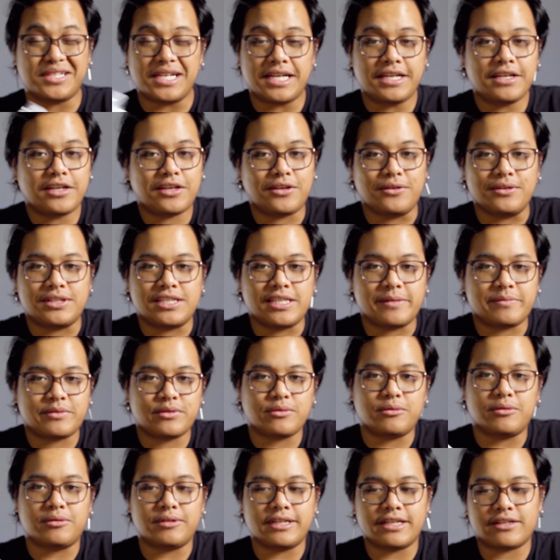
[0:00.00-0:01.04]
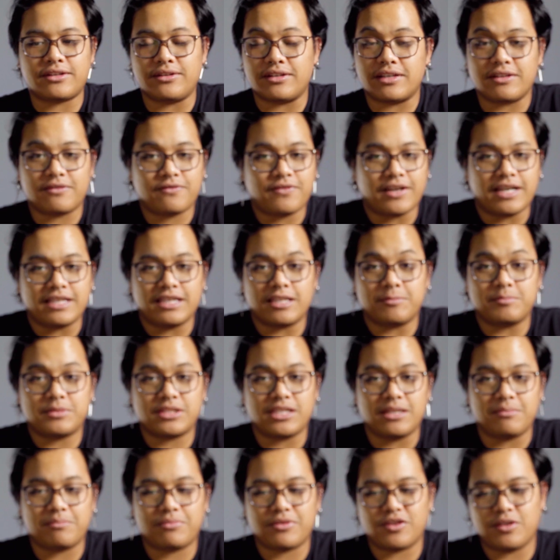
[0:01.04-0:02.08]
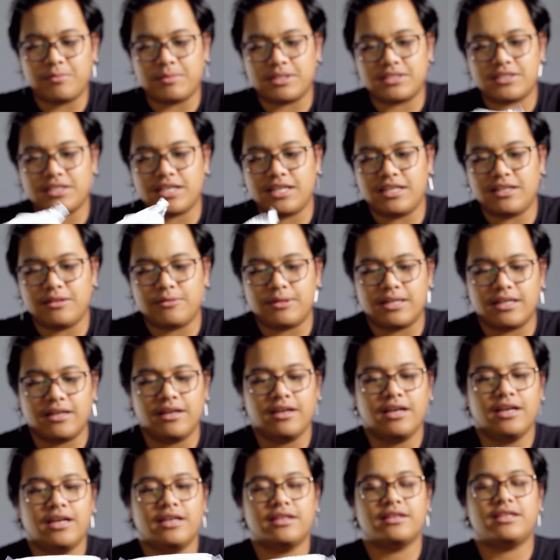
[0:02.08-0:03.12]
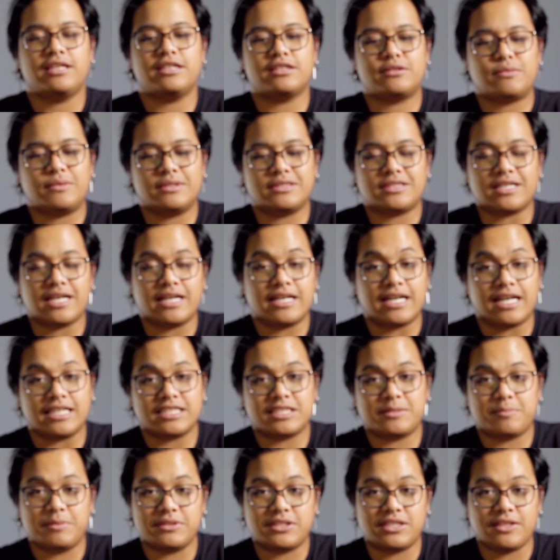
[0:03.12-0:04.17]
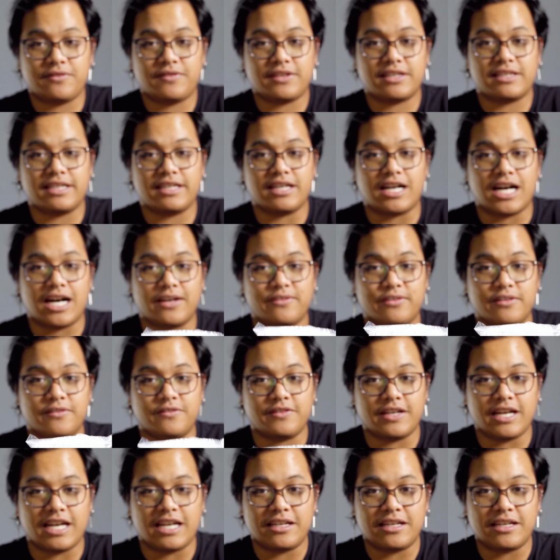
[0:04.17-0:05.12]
any Q-tips will work. You can find them cheap pretty much anywhere. These ones I got specifically off of